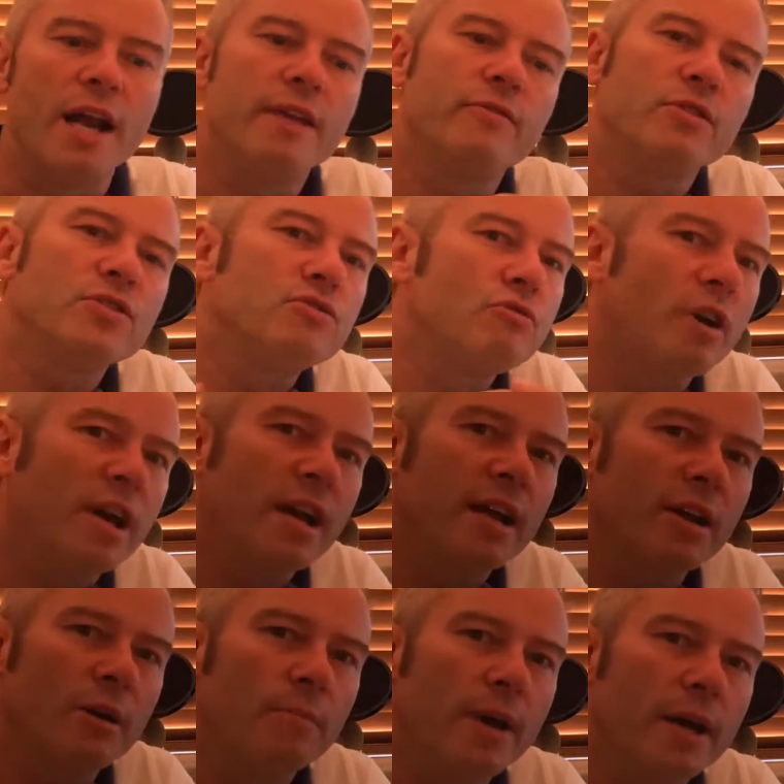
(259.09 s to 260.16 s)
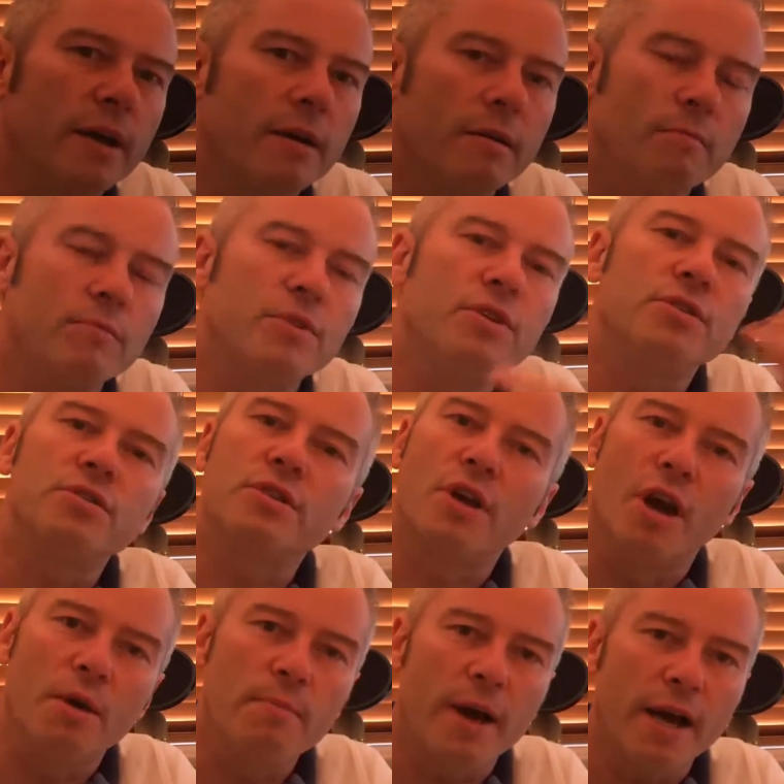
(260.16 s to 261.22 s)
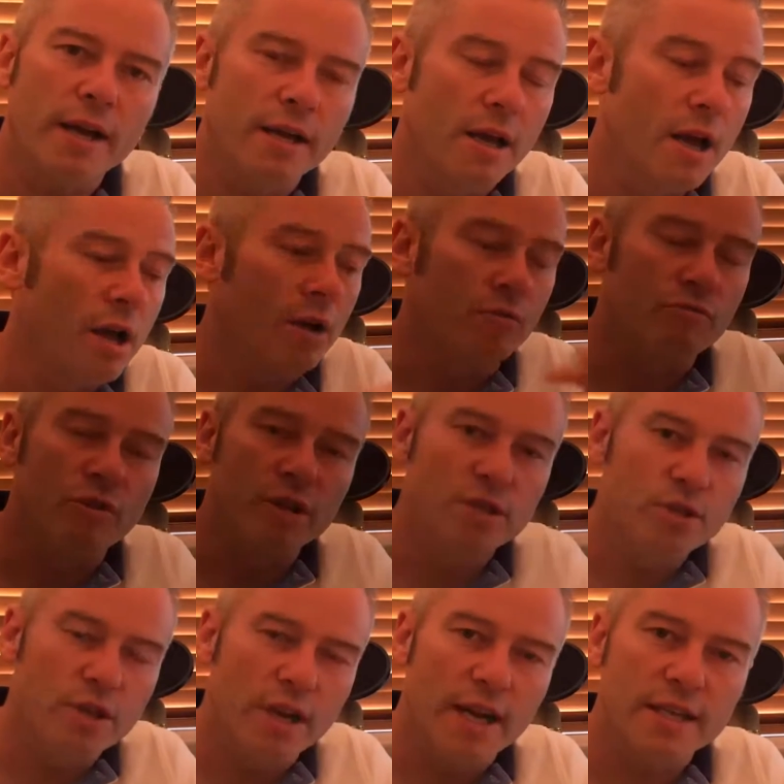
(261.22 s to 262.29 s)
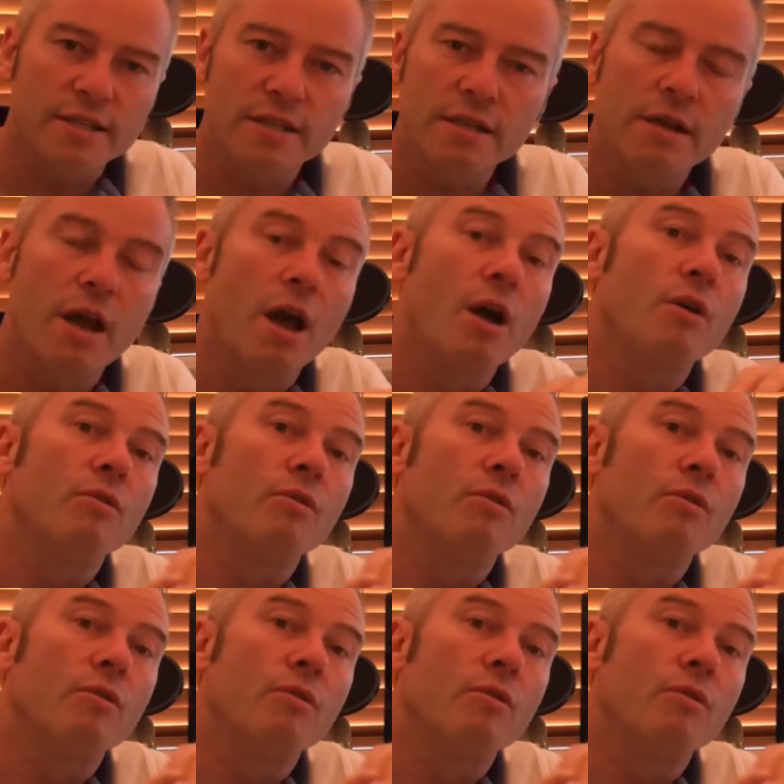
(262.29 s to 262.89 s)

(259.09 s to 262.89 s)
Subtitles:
And if you're struggling a little bit, you just go back, redo the lesson,